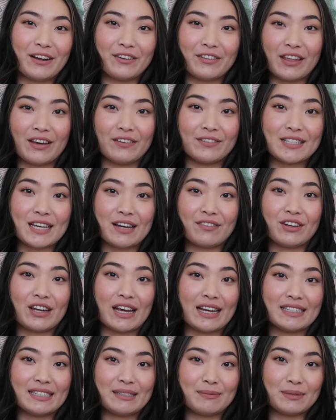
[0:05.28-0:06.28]
and I would love to have you
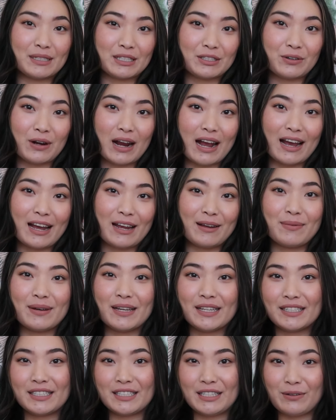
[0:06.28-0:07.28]
guys subscribe
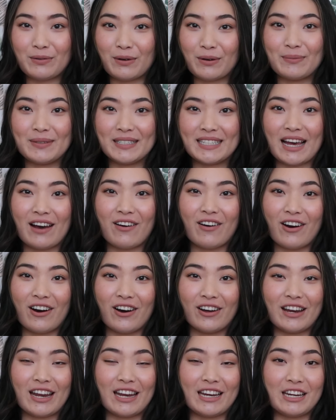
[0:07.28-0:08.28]
so you won't miss out
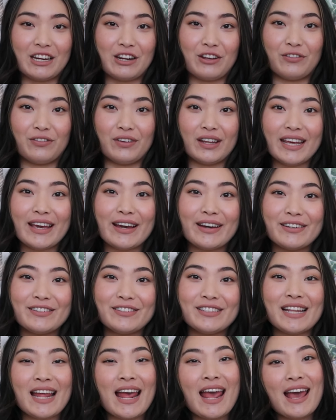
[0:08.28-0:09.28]
on any new videos.